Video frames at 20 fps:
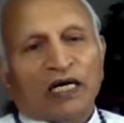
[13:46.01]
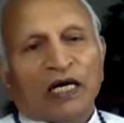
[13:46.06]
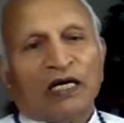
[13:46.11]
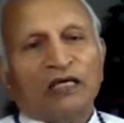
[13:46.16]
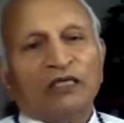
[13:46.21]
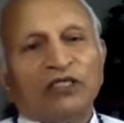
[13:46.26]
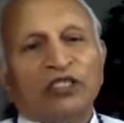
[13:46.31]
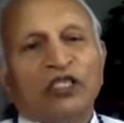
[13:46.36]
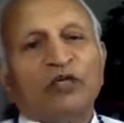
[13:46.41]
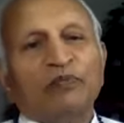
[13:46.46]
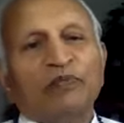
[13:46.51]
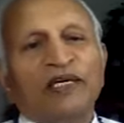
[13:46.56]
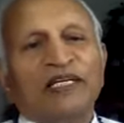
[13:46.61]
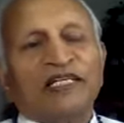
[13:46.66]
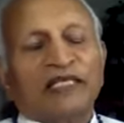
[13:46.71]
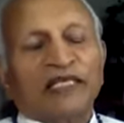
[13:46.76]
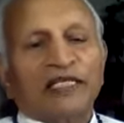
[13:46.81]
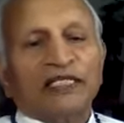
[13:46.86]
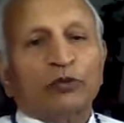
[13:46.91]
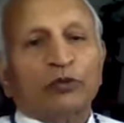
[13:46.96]

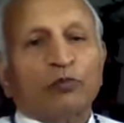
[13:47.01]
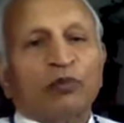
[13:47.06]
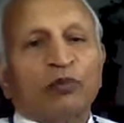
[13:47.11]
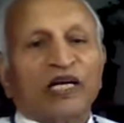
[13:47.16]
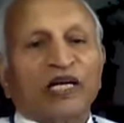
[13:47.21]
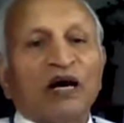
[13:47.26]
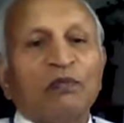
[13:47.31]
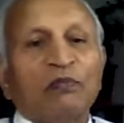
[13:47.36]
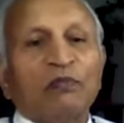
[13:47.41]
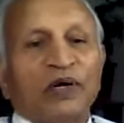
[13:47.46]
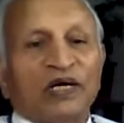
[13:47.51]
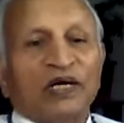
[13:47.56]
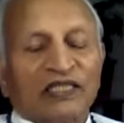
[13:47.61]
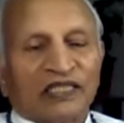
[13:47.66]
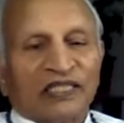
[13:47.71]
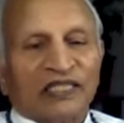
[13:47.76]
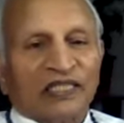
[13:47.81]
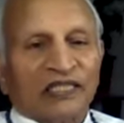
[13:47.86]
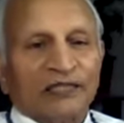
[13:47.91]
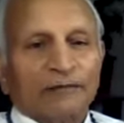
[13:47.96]
Ultimate is
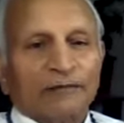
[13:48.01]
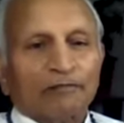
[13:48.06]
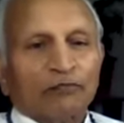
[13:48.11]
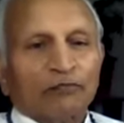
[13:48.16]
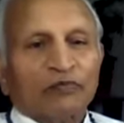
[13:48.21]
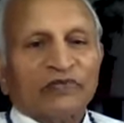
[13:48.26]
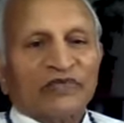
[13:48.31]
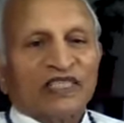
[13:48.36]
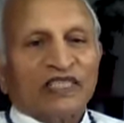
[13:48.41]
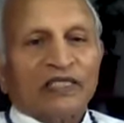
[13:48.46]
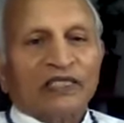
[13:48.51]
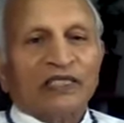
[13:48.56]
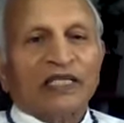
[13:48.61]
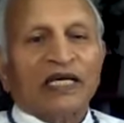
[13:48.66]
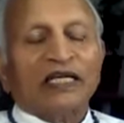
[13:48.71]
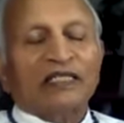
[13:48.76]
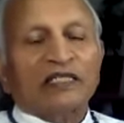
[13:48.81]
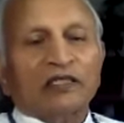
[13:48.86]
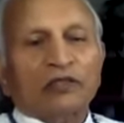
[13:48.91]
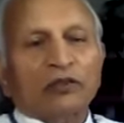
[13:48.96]
parabhakti,
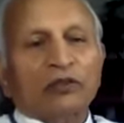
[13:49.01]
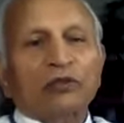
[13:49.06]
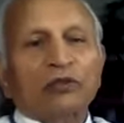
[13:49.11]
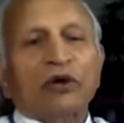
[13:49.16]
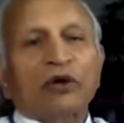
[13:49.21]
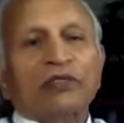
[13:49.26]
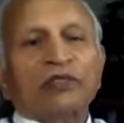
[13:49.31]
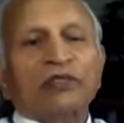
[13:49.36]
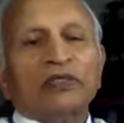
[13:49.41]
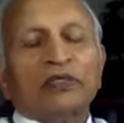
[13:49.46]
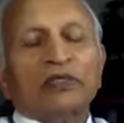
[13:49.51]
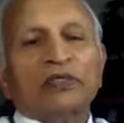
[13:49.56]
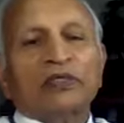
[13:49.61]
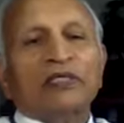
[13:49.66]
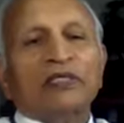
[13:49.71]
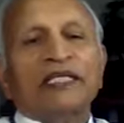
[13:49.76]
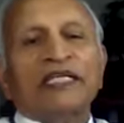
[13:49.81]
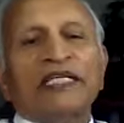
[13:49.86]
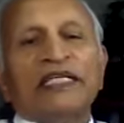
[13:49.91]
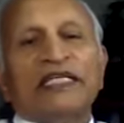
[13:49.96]
that you don't
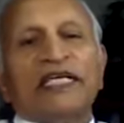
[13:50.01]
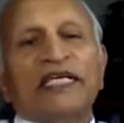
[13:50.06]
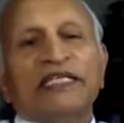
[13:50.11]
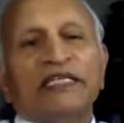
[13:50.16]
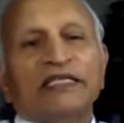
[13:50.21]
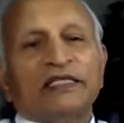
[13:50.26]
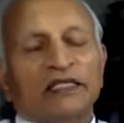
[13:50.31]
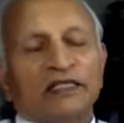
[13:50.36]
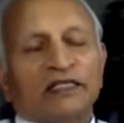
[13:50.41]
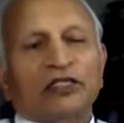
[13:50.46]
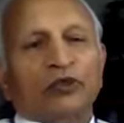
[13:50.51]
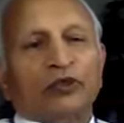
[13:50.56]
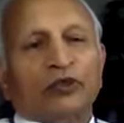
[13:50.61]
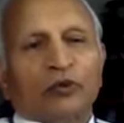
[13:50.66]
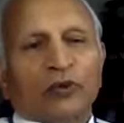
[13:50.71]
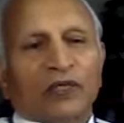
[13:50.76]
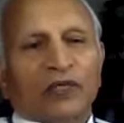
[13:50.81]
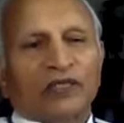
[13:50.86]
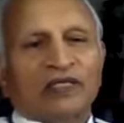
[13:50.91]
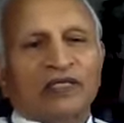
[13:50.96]
need any
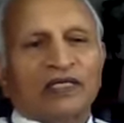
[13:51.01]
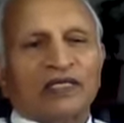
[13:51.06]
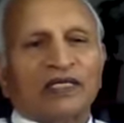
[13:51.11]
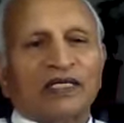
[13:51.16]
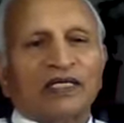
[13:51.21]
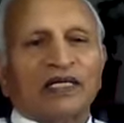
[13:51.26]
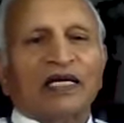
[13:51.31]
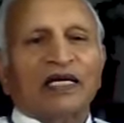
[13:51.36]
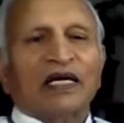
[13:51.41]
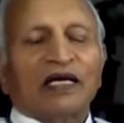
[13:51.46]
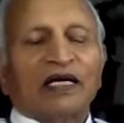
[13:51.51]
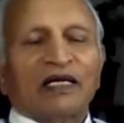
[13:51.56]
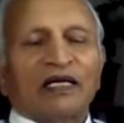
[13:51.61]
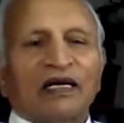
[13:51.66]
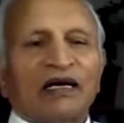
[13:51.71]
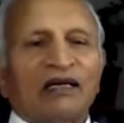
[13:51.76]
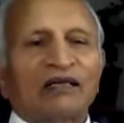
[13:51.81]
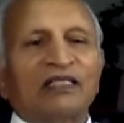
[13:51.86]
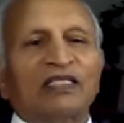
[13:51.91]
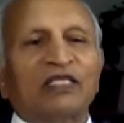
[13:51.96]
ritual.
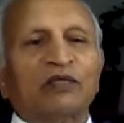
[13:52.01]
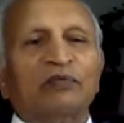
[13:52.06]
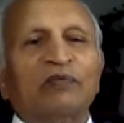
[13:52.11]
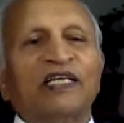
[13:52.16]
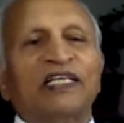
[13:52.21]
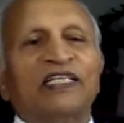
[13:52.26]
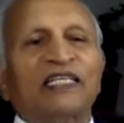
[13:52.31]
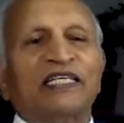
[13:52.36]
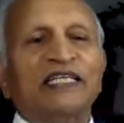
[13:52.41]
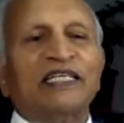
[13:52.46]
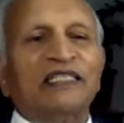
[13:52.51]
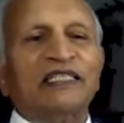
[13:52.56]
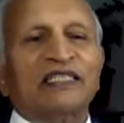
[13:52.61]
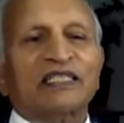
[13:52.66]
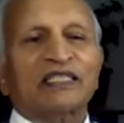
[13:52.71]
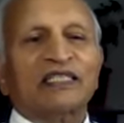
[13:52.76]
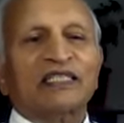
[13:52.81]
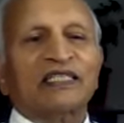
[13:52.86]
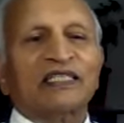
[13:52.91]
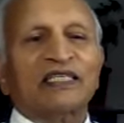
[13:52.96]
Ultimate
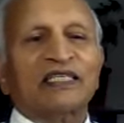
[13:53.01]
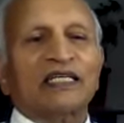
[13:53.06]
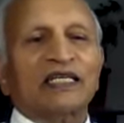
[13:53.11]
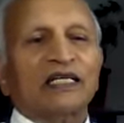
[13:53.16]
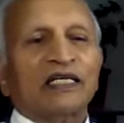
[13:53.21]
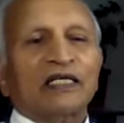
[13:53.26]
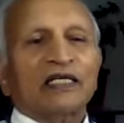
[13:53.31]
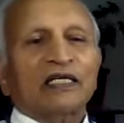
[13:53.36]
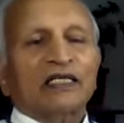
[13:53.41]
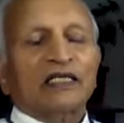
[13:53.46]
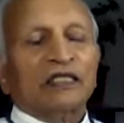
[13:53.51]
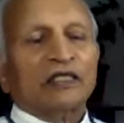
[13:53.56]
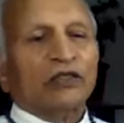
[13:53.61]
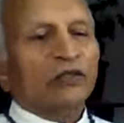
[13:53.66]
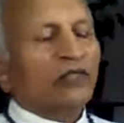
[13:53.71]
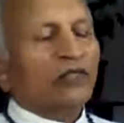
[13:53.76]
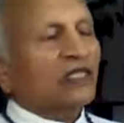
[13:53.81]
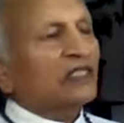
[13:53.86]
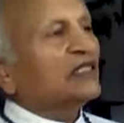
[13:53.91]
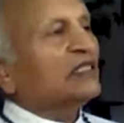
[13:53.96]
is you
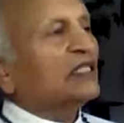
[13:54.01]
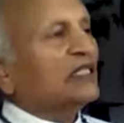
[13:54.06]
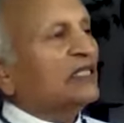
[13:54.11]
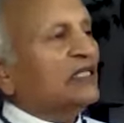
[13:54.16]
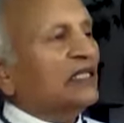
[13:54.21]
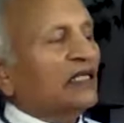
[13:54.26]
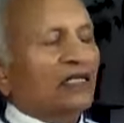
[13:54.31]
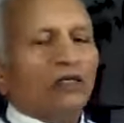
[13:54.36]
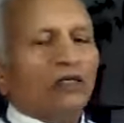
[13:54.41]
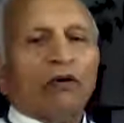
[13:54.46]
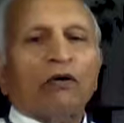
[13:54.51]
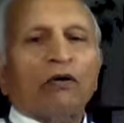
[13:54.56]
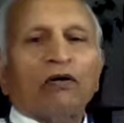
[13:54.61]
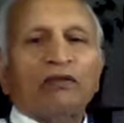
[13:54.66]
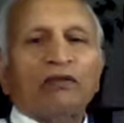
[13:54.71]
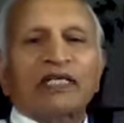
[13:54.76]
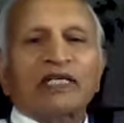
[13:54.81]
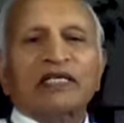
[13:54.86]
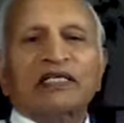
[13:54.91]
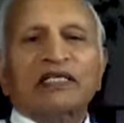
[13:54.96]
consider all
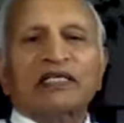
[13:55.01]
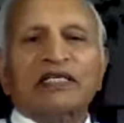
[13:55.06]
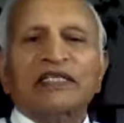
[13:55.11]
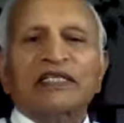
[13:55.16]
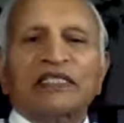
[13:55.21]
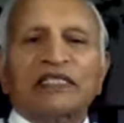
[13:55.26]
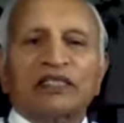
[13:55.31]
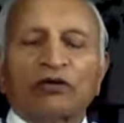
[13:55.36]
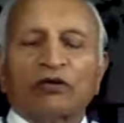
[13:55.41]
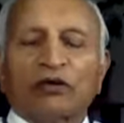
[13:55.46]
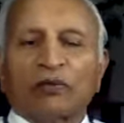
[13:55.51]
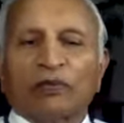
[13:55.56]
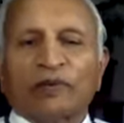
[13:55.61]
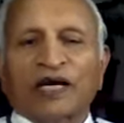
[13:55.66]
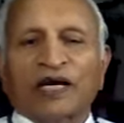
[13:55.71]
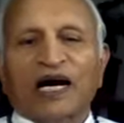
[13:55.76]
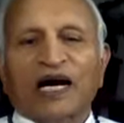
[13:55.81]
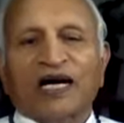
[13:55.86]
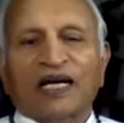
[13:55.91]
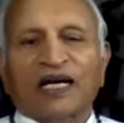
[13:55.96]
the creation of
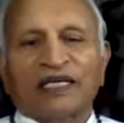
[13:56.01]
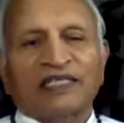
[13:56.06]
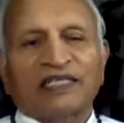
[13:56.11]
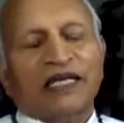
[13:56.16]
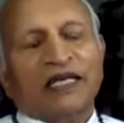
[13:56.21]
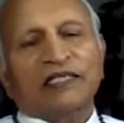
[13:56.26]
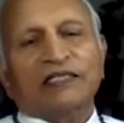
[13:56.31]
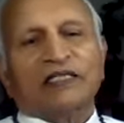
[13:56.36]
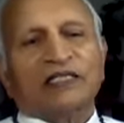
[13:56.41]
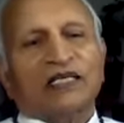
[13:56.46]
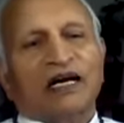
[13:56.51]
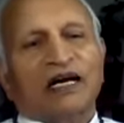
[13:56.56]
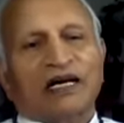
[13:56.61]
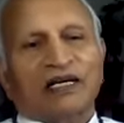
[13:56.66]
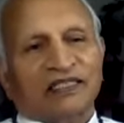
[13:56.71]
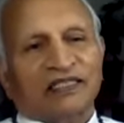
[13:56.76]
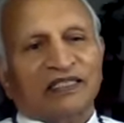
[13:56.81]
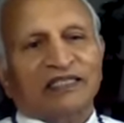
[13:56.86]
God as God.